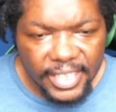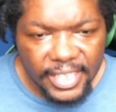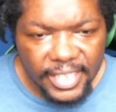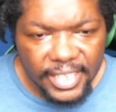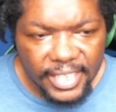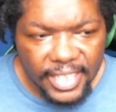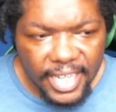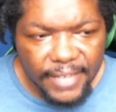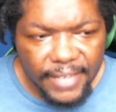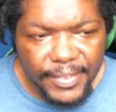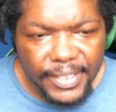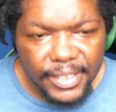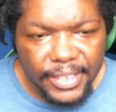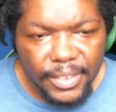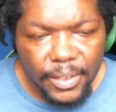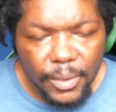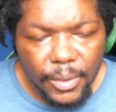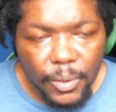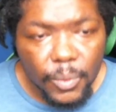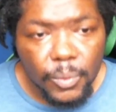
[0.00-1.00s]
Kevin,
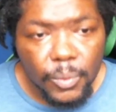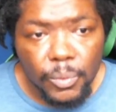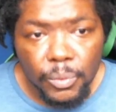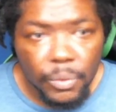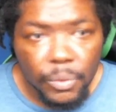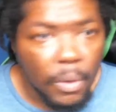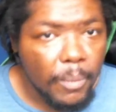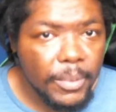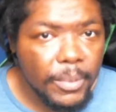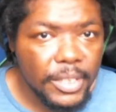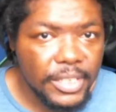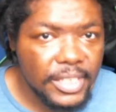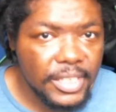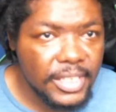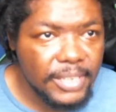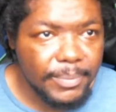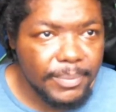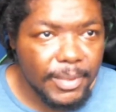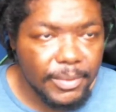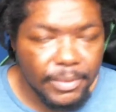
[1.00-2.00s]
who normally she
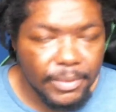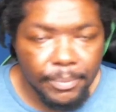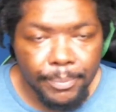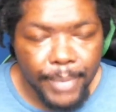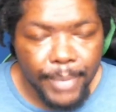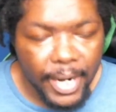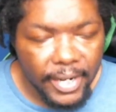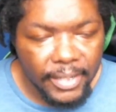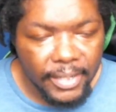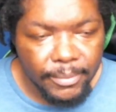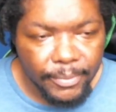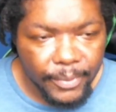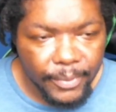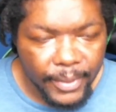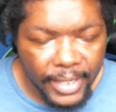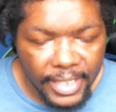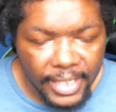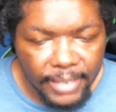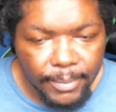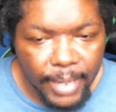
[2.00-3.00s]
speaks with Barry before
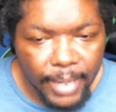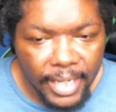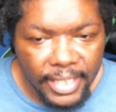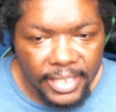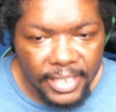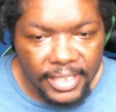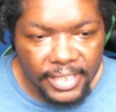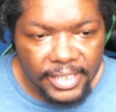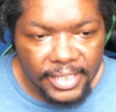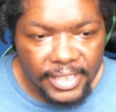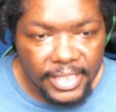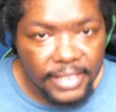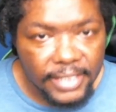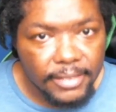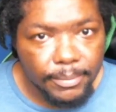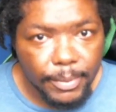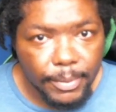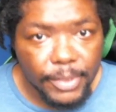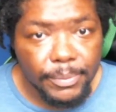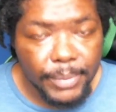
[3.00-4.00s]
anybody because he's
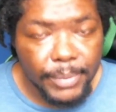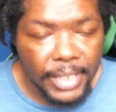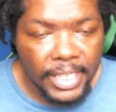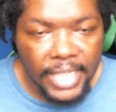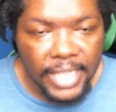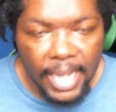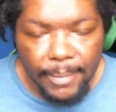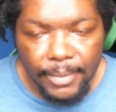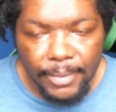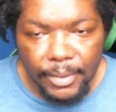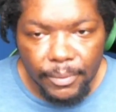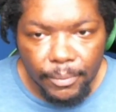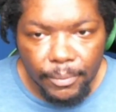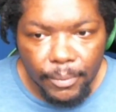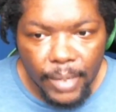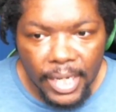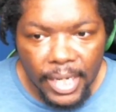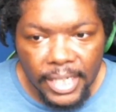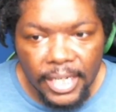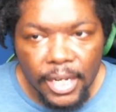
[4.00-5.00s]
supposed to be the dominant
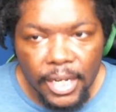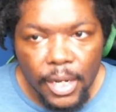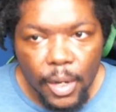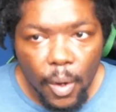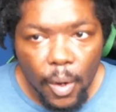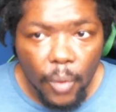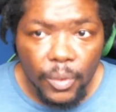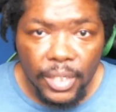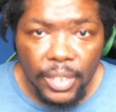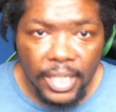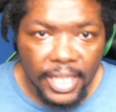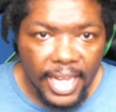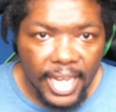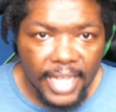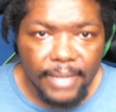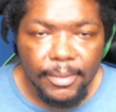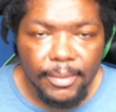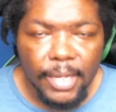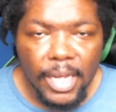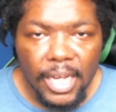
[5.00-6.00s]
one holding the
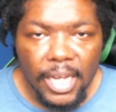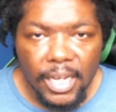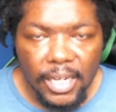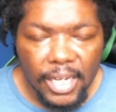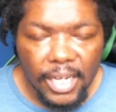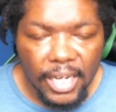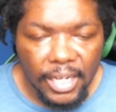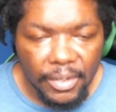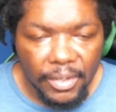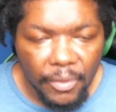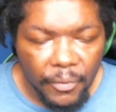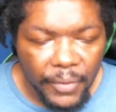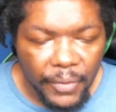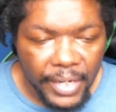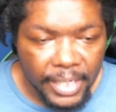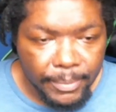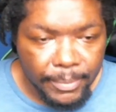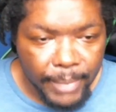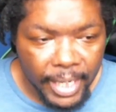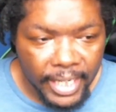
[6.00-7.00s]
light over
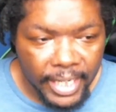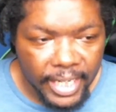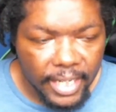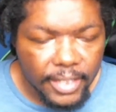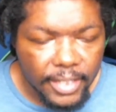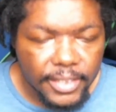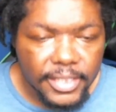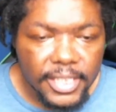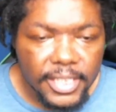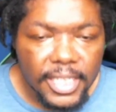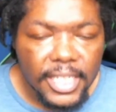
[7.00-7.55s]
anybody else,